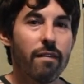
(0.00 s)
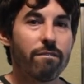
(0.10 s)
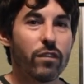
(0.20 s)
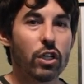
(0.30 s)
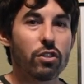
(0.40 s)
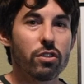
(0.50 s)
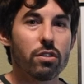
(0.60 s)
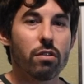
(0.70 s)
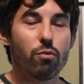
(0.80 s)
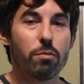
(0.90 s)

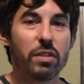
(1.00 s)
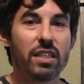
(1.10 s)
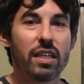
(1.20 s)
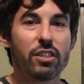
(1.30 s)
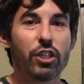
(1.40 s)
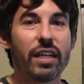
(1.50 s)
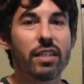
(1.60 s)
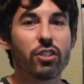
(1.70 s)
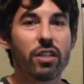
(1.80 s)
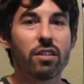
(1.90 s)
First would be a
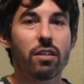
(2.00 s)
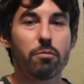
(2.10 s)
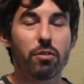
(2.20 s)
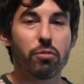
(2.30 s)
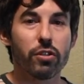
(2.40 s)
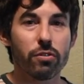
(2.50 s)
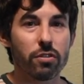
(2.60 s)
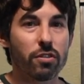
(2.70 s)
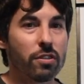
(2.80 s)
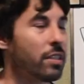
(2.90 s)
change in the number of
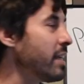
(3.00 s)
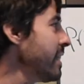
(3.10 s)
producers.